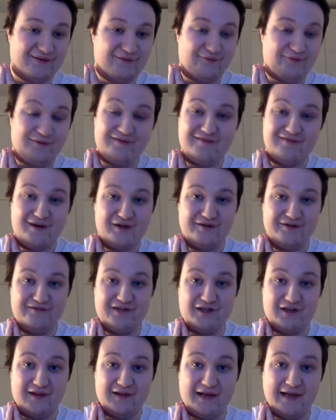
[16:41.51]
We found it
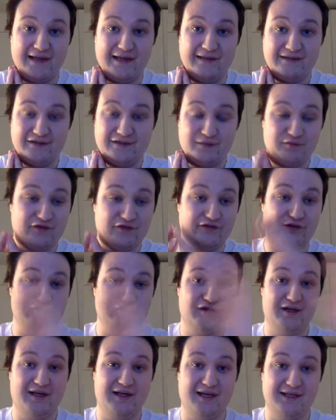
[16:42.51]
very light. Some reviews
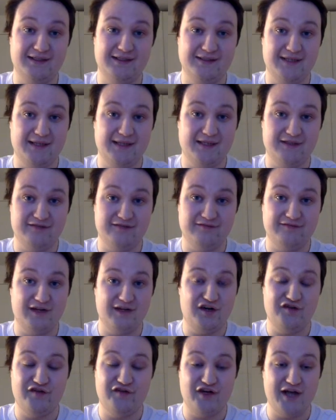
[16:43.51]
online say it's a
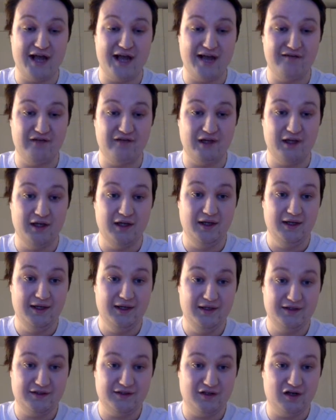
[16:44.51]
very, very heavy
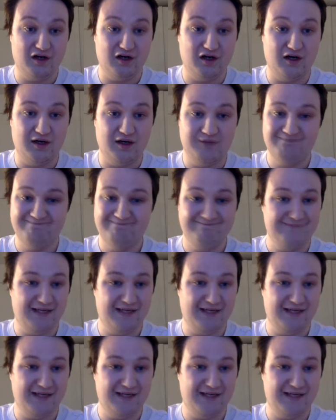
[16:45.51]
cigar.